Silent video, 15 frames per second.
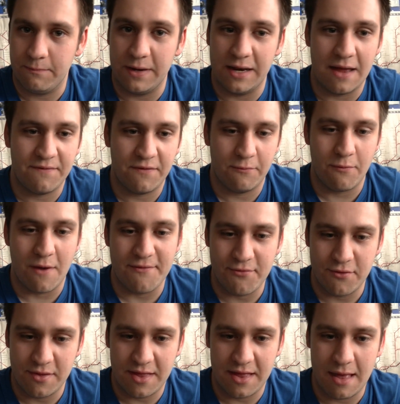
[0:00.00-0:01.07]
We never
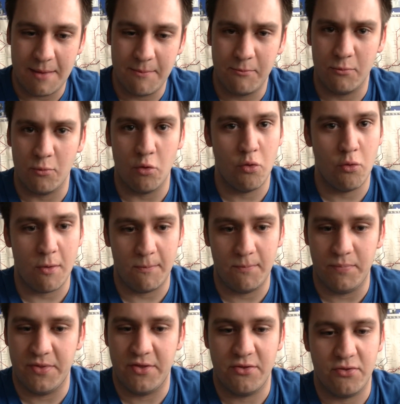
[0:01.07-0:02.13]
reference him or
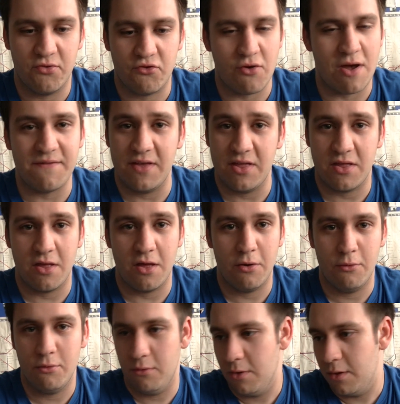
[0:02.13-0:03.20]
Travis,
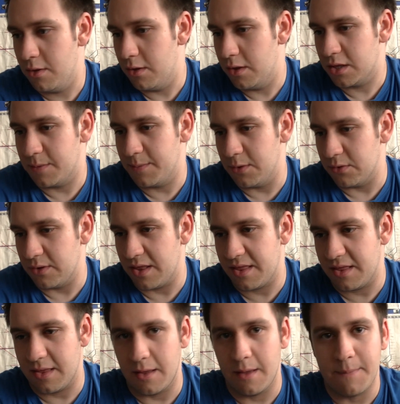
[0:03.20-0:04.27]
so to be
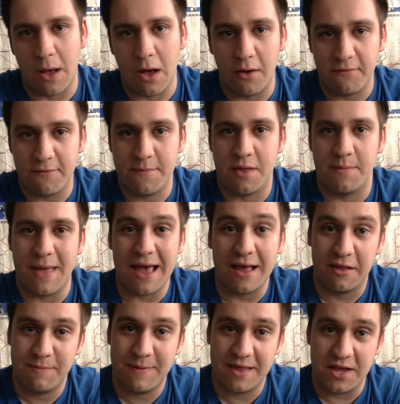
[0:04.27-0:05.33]
honest, apart from some
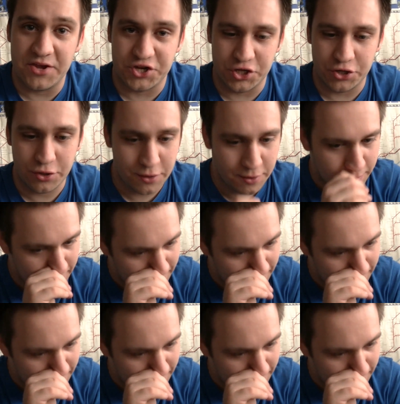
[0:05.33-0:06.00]
exposition,